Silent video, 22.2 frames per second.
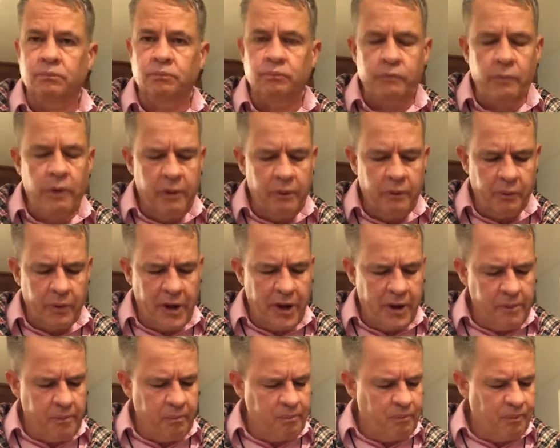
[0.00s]

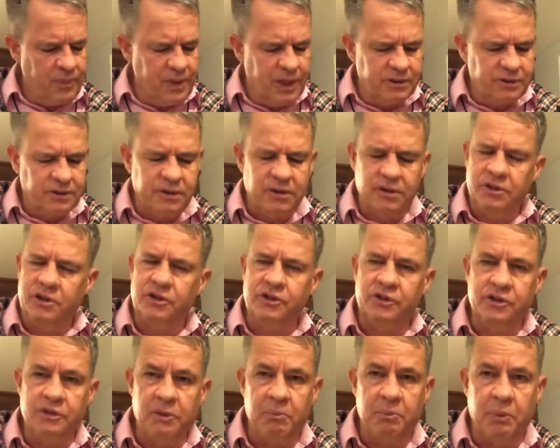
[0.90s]
Anyway, it's such
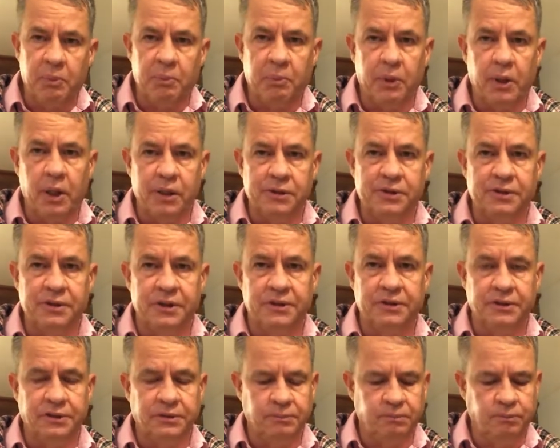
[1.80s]
a simple
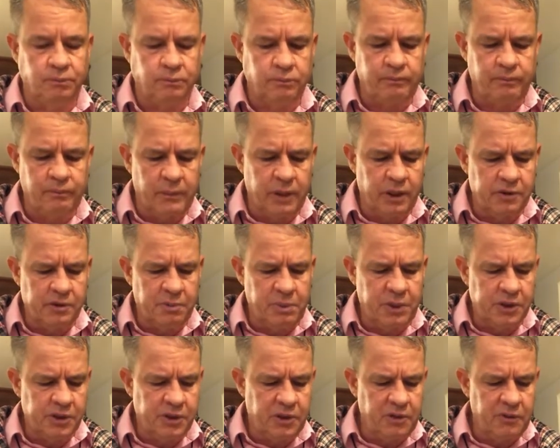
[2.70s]
process,
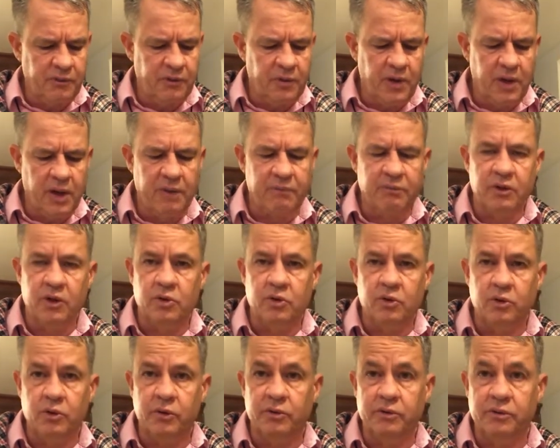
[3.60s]
especially if you have the
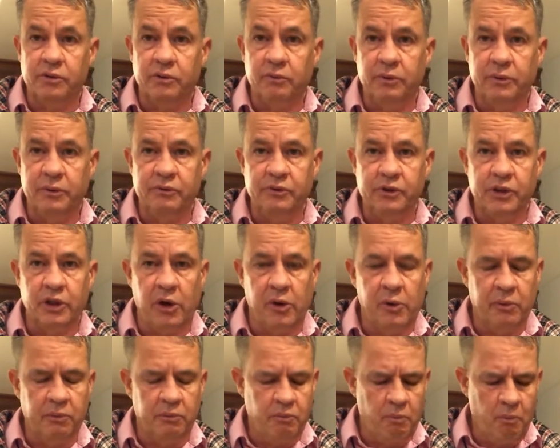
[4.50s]
tools that we've
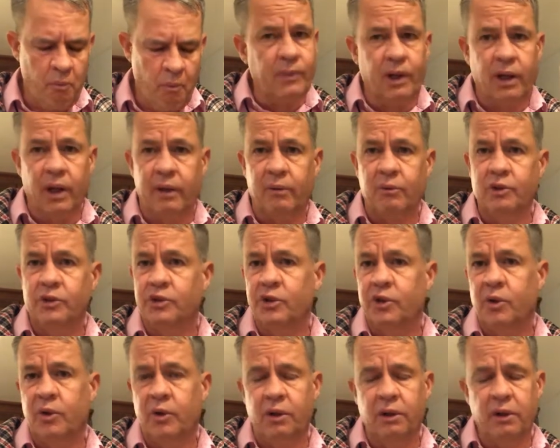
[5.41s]
shown. Like we
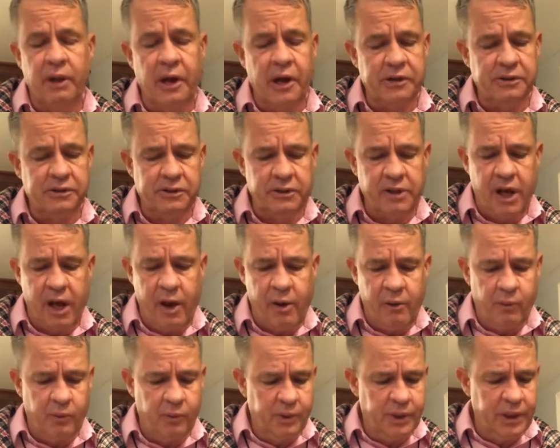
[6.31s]
showed last
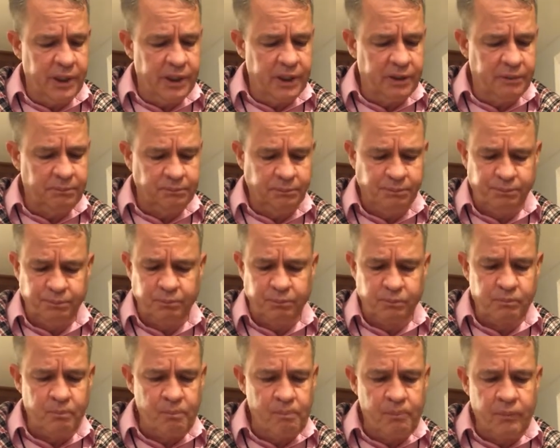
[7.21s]
night, we
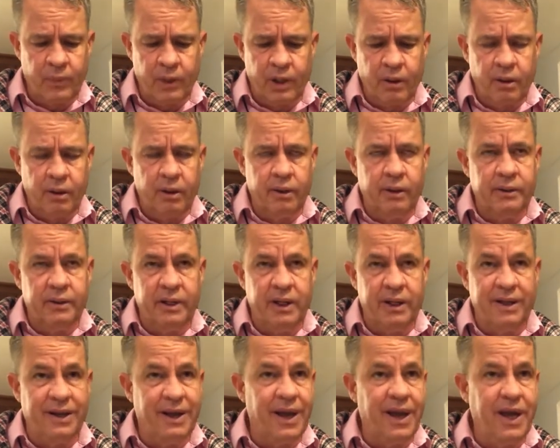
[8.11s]

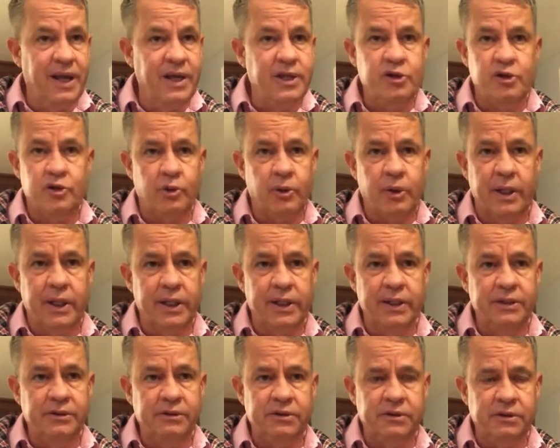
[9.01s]
did eight
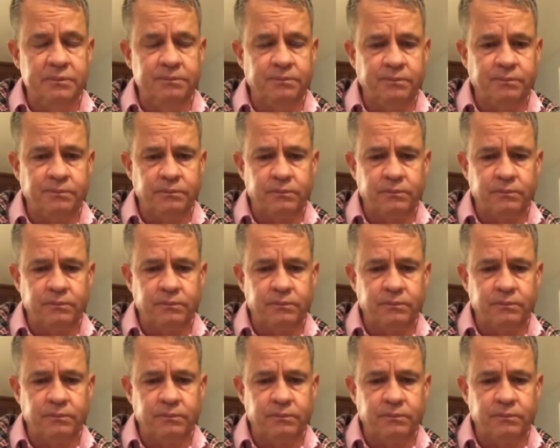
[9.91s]
trays